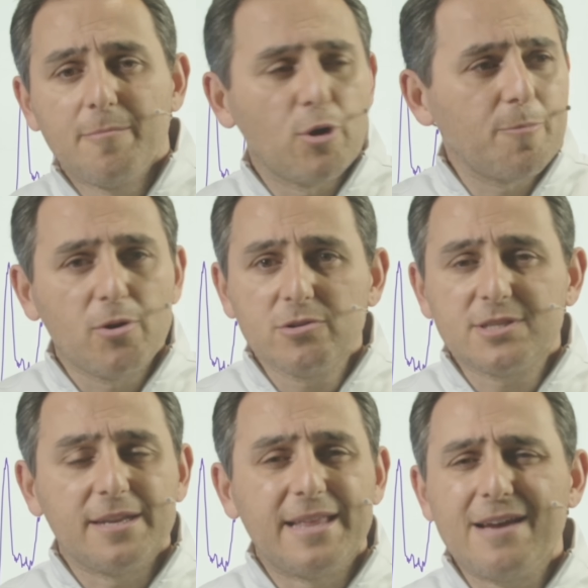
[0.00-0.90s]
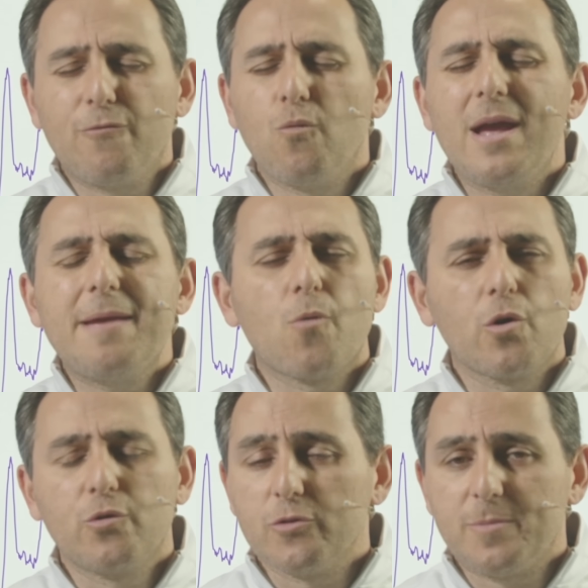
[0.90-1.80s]
Per person, they have way more
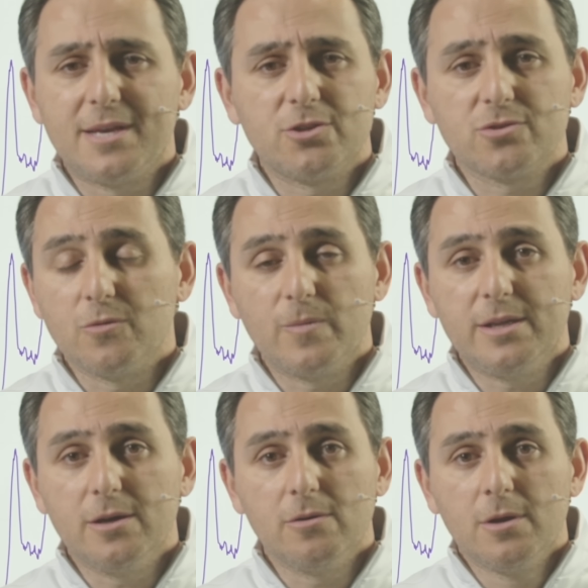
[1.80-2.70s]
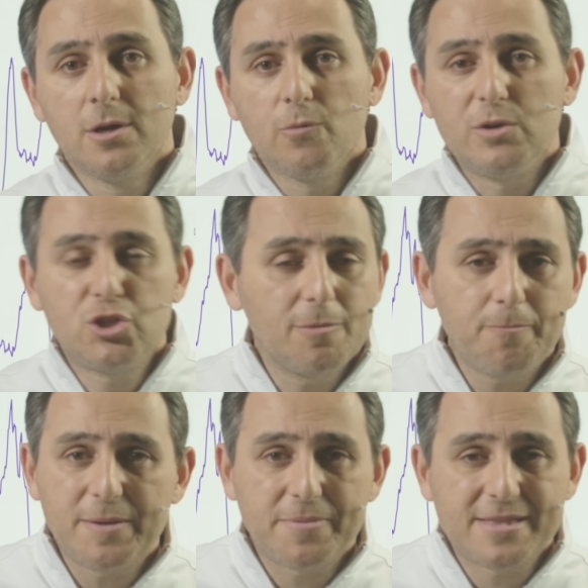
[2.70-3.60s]
growth potential than we do. We
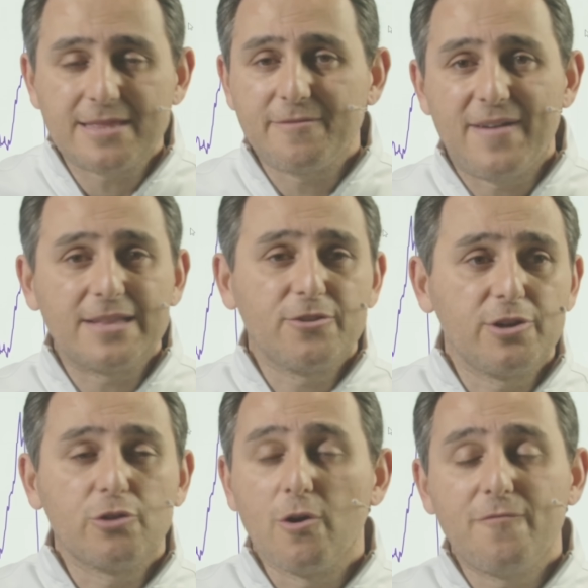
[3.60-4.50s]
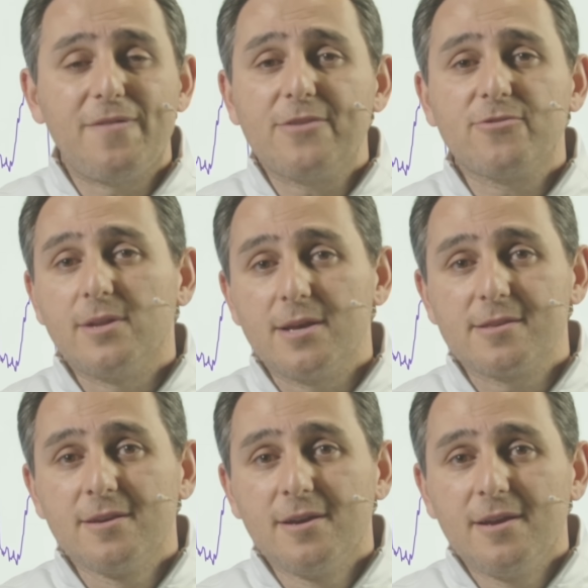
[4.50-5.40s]
shouldn't be upset the fact they're going to grow faster than
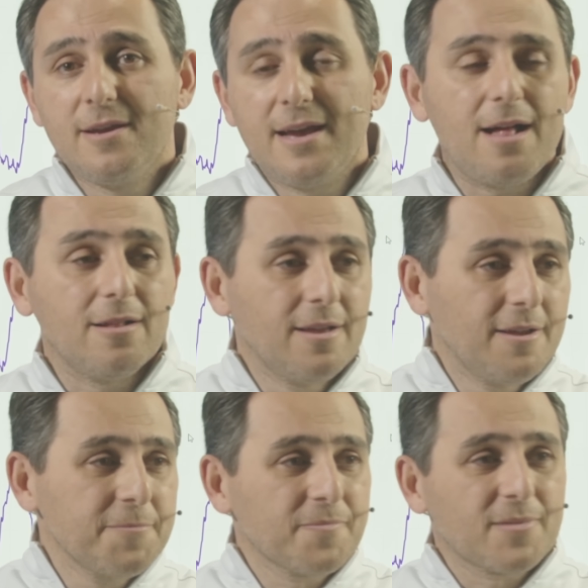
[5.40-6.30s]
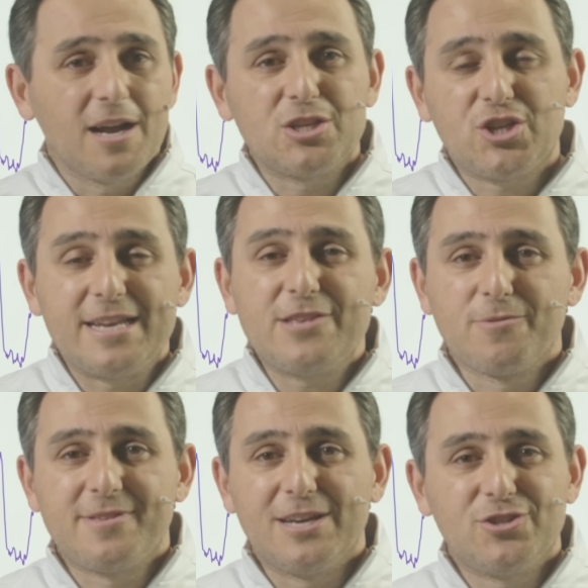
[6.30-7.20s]
us. Hell, a Chinese
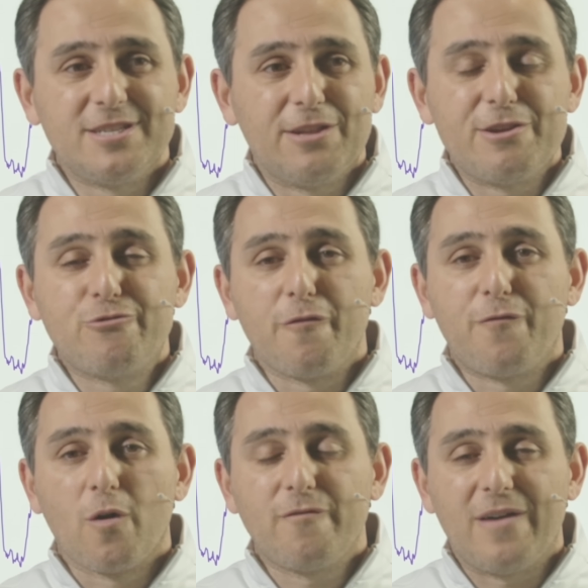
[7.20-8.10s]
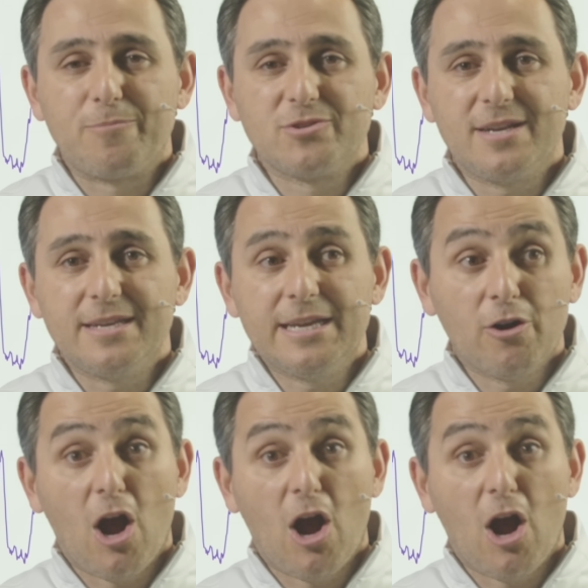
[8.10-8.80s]
recession is they only grow four or five percent in a year.